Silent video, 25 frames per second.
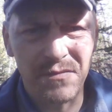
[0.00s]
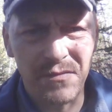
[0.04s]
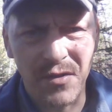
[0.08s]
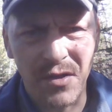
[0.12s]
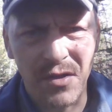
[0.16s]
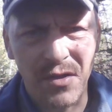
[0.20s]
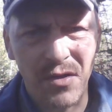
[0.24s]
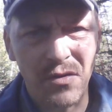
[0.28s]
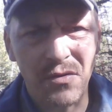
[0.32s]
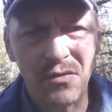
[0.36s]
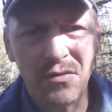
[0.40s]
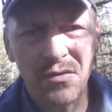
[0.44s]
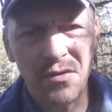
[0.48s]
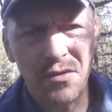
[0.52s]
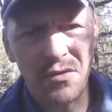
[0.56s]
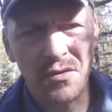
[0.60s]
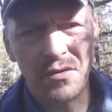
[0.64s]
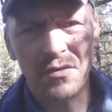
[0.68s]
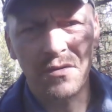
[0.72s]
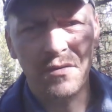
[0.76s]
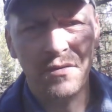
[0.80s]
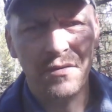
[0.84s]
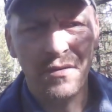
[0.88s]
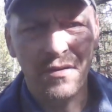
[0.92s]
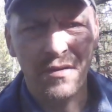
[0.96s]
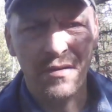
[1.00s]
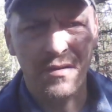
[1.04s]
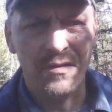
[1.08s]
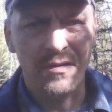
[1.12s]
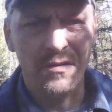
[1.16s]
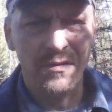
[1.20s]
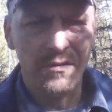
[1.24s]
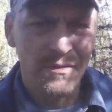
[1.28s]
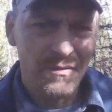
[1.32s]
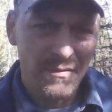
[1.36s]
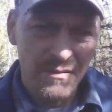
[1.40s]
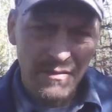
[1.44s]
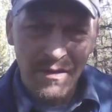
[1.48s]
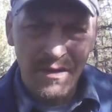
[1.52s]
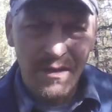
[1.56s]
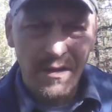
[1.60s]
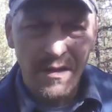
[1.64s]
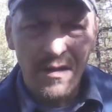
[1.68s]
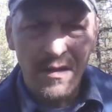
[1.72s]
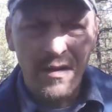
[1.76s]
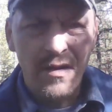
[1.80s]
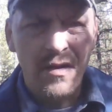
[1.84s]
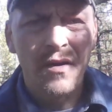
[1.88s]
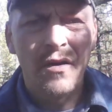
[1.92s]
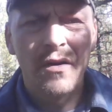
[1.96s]
you know, your, you know,
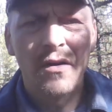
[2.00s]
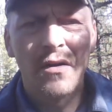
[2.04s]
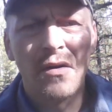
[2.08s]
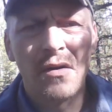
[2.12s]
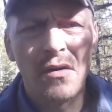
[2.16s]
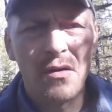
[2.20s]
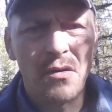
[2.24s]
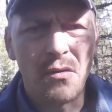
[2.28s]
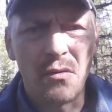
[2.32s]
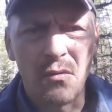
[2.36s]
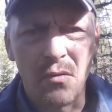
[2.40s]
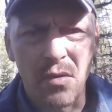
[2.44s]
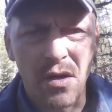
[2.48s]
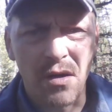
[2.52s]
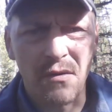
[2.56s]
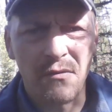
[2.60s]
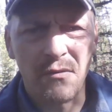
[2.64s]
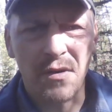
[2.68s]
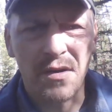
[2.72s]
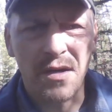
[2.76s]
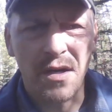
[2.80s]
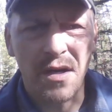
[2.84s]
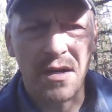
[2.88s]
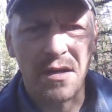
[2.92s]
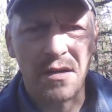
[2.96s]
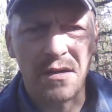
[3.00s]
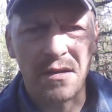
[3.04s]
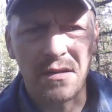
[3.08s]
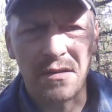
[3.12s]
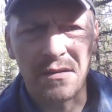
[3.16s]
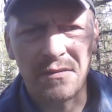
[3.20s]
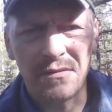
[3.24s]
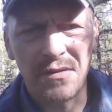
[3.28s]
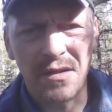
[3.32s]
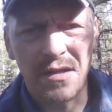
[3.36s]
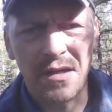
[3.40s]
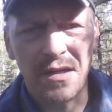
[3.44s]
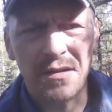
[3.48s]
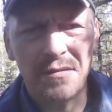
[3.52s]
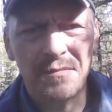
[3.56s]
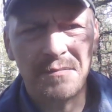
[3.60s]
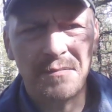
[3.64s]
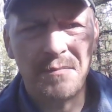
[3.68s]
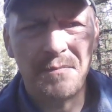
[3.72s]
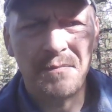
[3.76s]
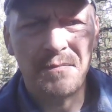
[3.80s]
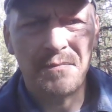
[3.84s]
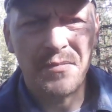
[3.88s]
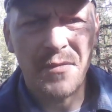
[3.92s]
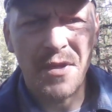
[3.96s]
whatever kind of uh,
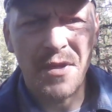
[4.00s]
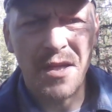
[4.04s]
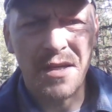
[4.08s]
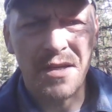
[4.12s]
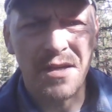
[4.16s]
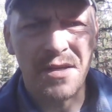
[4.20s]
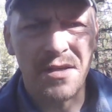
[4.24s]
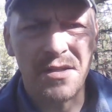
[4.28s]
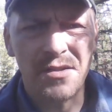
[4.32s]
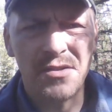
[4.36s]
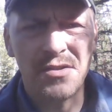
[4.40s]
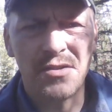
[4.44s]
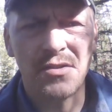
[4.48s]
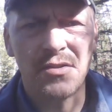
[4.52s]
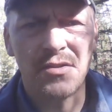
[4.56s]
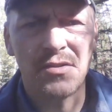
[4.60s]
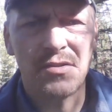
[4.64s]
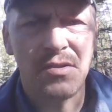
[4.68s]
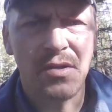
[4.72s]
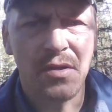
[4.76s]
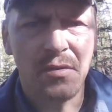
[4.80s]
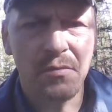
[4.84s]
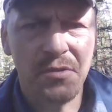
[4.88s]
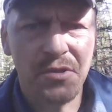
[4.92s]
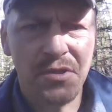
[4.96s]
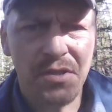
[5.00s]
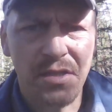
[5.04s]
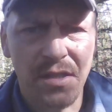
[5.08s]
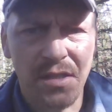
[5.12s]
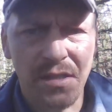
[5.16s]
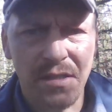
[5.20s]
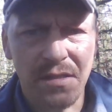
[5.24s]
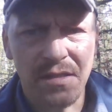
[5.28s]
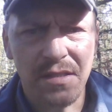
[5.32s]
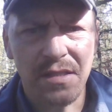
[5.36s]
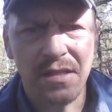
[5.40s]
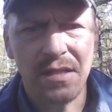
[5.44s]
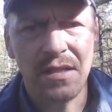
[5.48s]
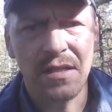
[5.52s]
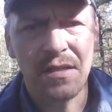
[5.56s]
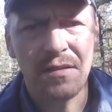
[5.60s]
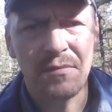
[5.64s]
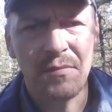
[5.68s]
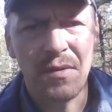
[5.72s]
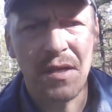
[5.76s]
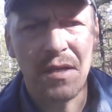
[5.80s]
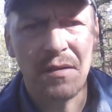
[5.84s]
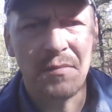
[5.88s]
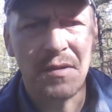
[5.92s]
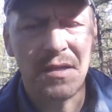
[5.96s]
condition your snow machine's in,
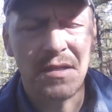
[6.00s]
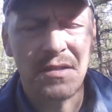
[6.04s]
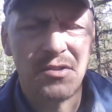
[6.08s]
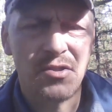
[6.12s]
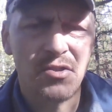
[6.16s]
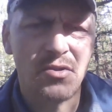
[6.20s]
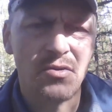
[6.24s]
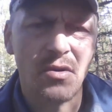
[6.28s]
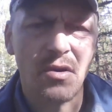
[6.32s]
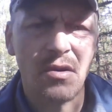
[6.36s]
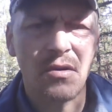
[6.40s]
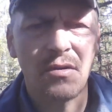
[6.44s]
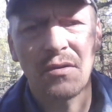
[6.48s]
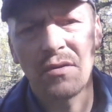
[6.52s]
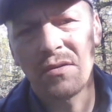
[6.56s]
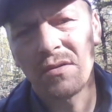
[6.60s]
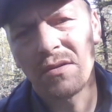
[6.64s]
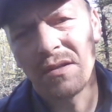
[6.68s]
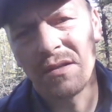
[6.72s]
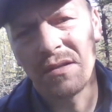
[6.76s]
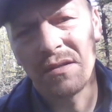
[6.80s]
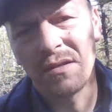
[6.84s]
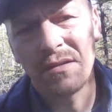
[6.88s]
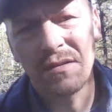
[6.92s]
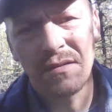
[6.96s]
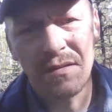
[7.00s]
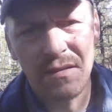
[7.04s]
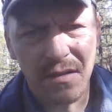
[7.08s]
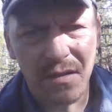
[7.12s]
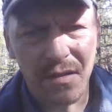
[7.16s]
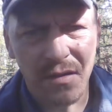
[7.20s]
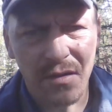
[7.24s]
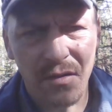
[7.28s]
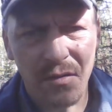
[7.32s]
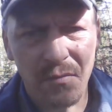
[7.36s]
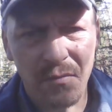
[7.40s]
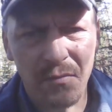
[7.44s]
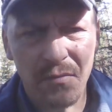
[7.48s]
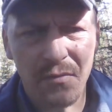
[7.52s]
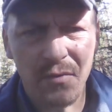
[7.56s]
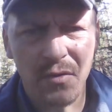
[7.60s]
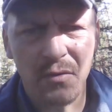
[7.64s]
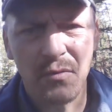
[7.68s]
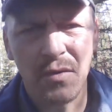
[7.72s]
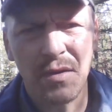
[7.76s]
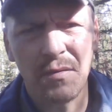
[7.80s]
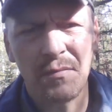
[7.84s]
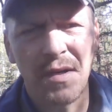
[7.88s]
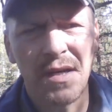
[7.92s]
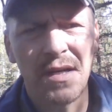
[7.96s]
maybe it's stronger than you know the
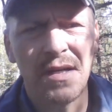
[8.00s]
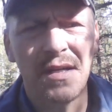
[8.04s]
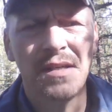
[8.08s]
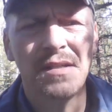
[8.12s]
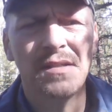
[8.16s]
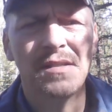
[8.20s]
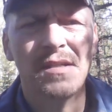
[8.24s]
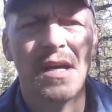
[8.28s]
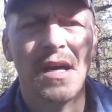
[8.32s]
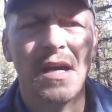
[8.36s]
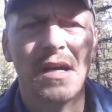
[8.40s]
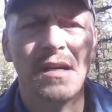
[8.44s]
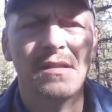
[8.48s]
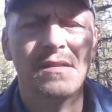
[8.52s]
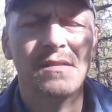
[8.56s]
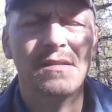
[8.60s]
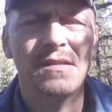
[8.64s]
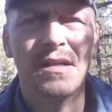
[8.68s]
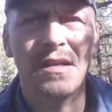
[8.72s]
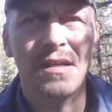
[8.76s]
one my niece has.